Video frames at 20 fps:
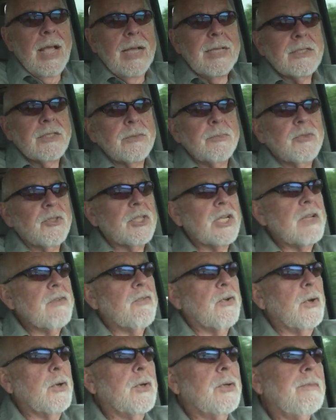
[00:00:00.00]
Had some
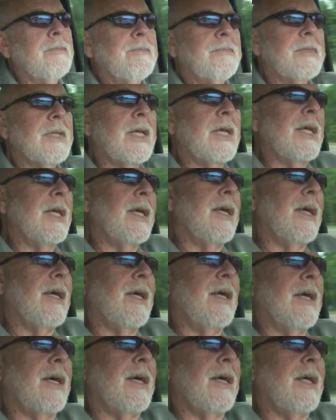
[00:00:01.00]
seafood,
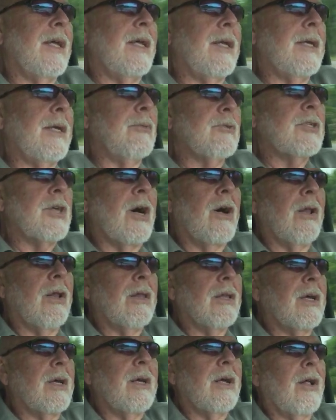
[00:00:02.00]
and it was
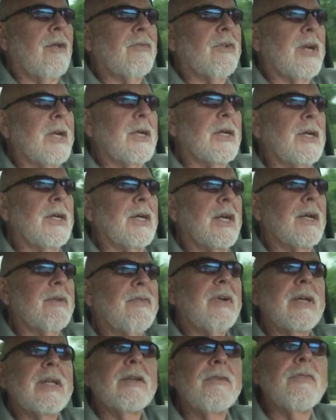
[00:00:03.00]
all very good. I
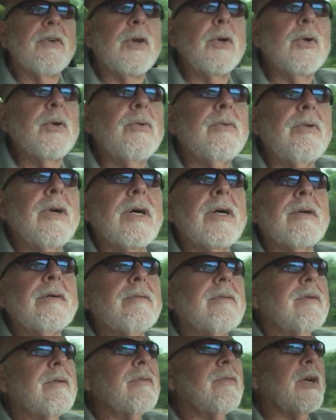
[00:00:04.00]
found the food
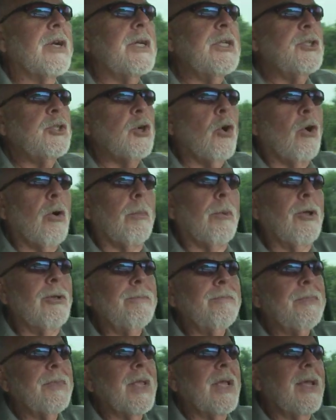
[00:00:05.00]
very enjoyable.
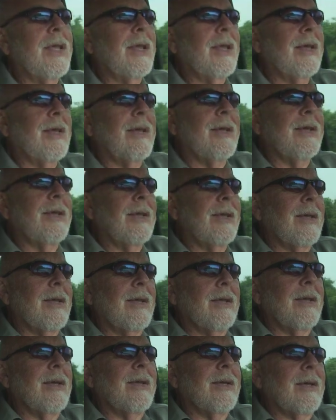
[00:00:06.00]

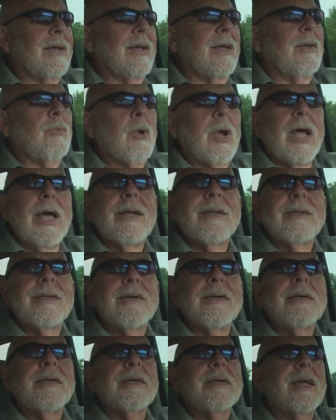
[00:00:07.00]
And we
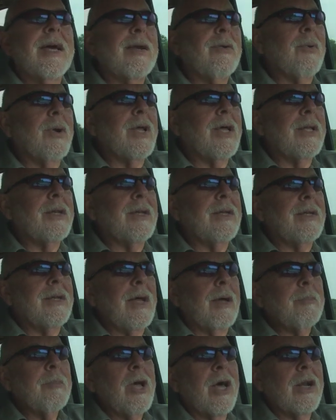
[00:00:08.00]
got around,
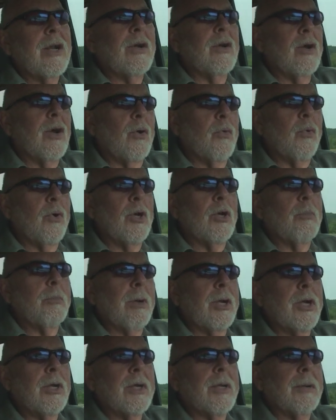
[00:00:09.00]
and I'm not a real
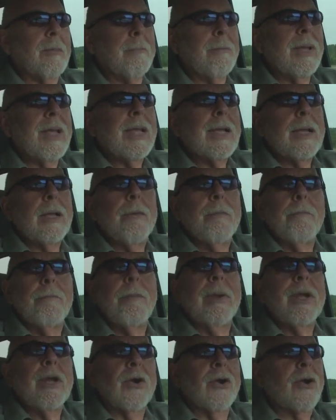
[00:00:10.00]
big
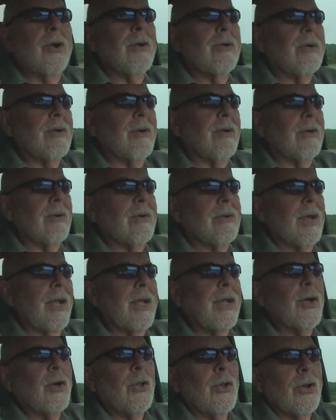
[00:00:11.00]
beer or
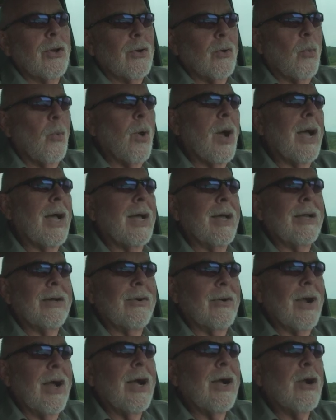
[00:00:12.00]
ale or
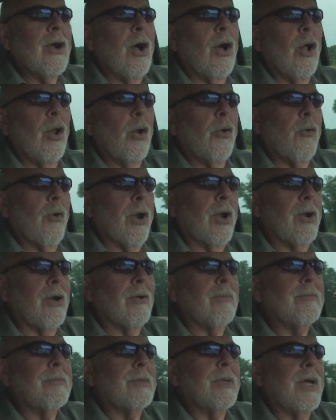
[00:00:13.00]
wine or alcohol
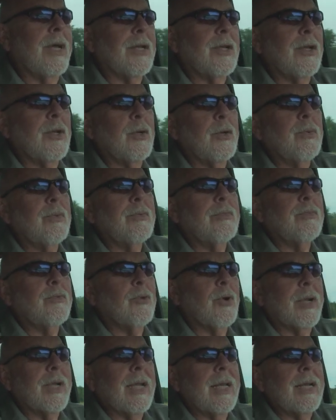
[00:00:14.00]
drinker, but I do
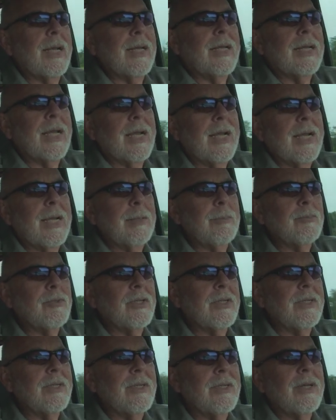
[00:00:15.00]
drink it at
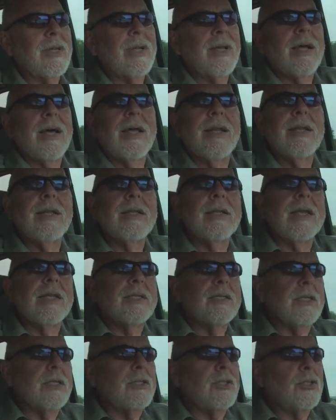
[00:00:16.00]
times, and I did
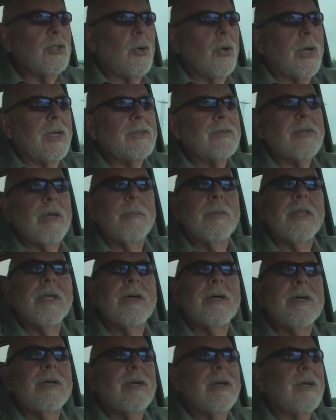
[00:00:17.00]
get to enjoy some of
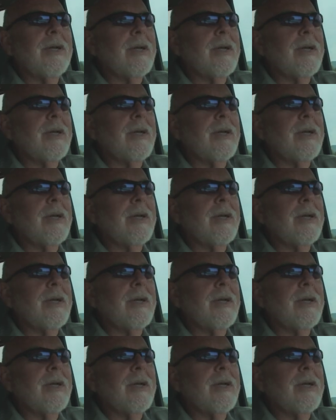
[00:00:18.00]
the